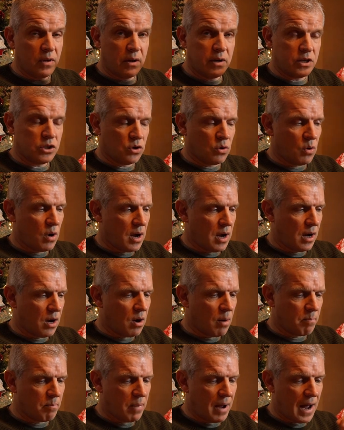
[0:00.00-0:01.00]
though it's quite
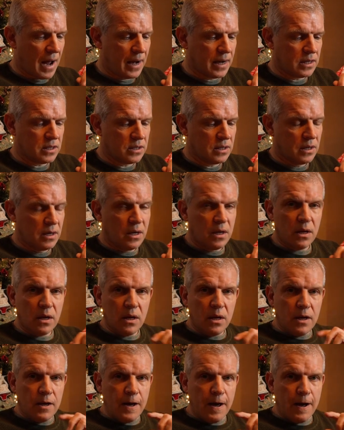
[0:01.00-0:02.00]
compact,
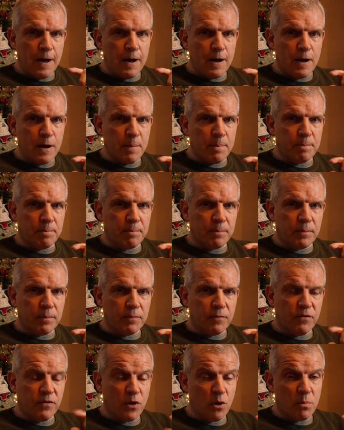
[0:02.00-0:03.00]

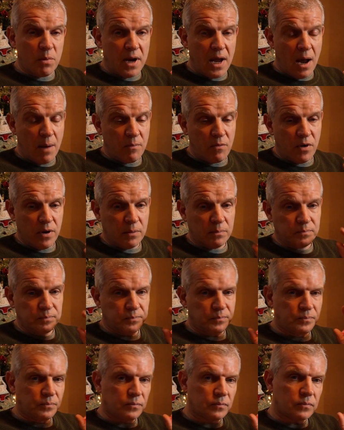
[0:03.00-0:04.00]
film camera.
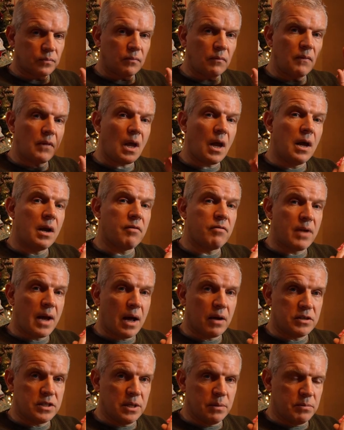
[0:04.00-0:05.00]
And I've
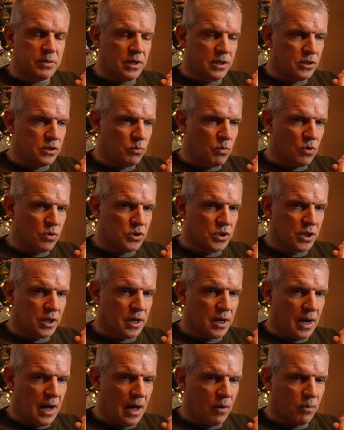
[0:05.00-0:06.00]
now tipped it towards the
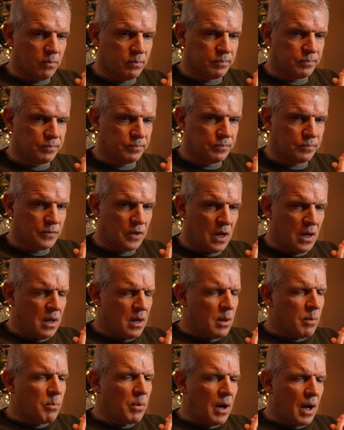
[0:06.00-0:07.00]
canal.
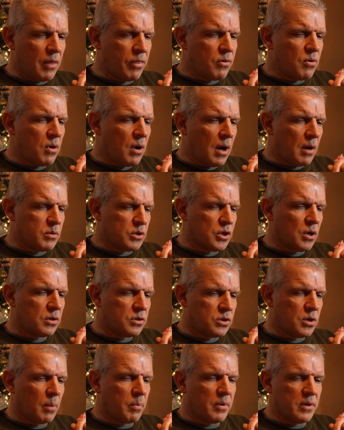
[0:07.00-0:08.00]
But I thought I was on
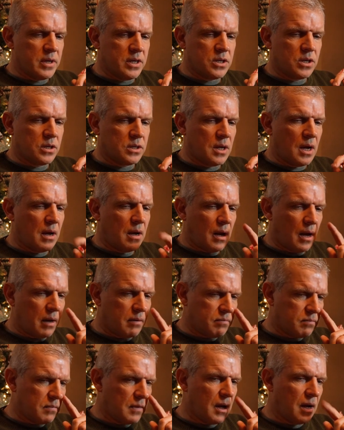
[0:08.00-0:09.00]
top of this because
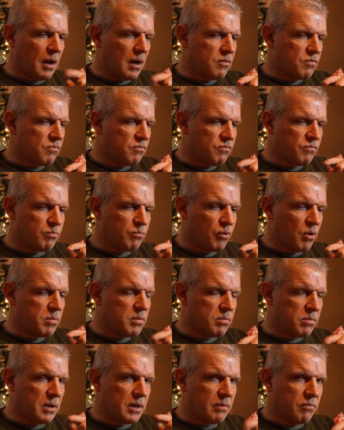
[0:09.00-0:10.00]
I'd
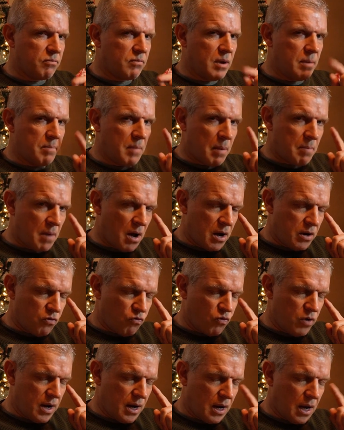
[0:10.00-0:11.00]
probably in my mind
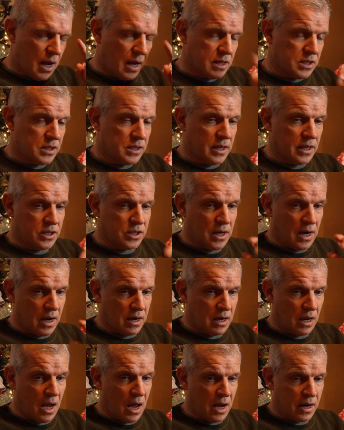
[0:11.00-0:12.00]
realized this, and
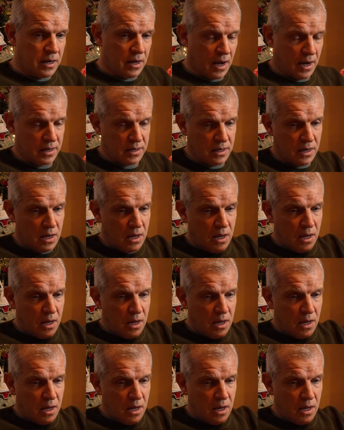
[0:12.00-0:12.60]
I'd